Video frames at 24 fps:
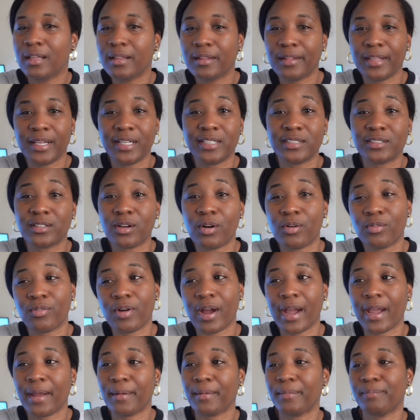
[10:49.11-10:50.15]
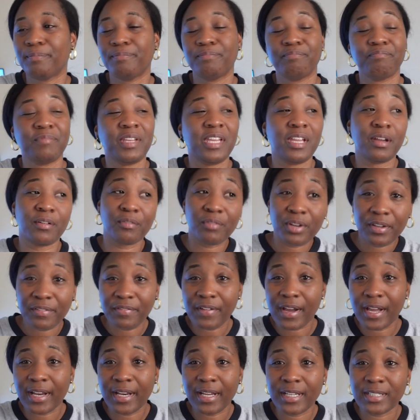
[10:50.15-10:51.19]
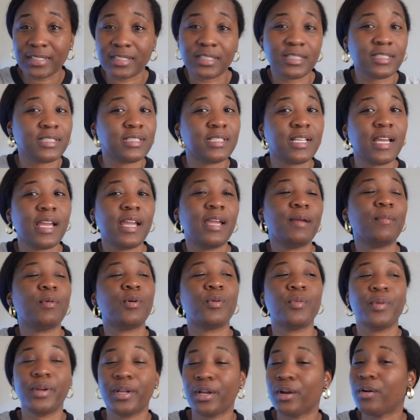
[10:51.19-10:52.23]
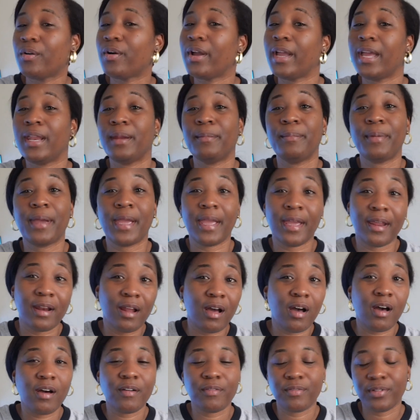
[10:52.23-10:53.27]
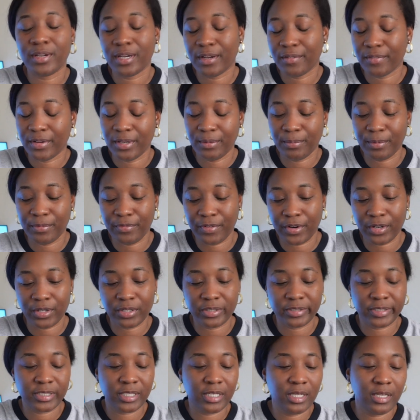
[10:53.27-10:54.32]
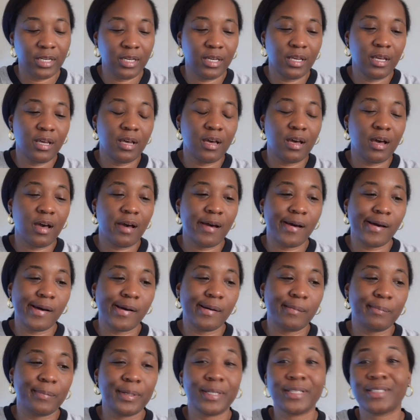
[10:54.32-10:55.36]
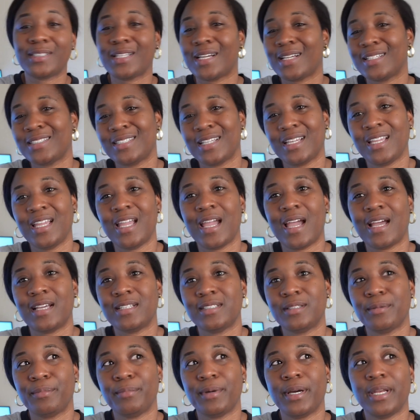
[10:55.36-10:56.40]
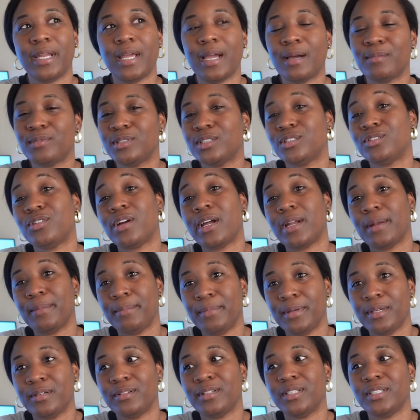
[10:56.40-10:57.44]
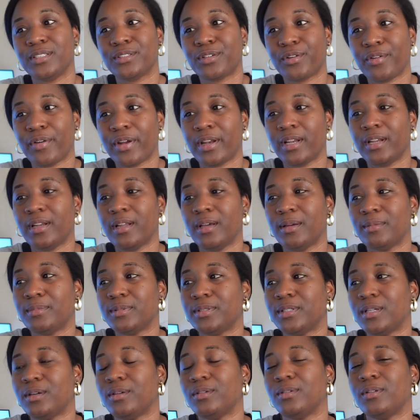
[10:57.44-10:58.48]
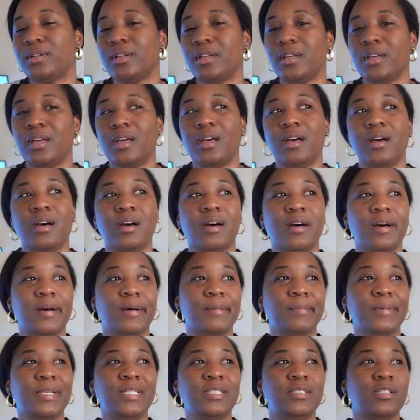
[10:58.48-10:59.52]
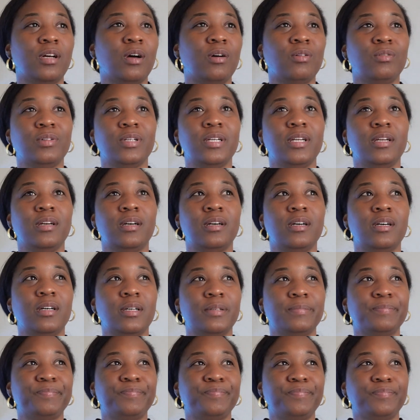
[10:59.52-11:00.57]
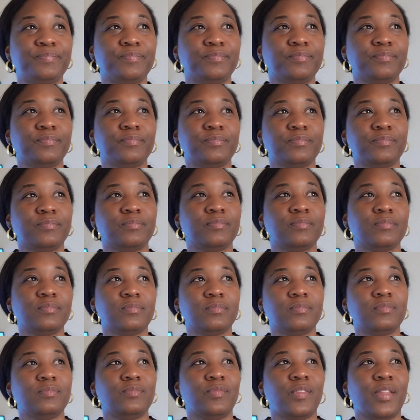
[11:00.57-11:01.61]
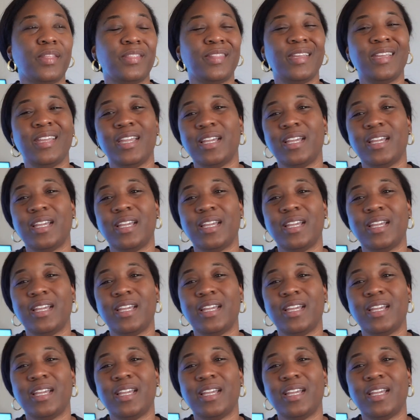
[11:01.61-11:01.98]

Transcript: things go right, he can refinance in his name or we can go ahead and pay it off, whatever he prefers. Um, because like I said, he has the money. I'm just trying to build his credit up. So um, he's only, uh, I think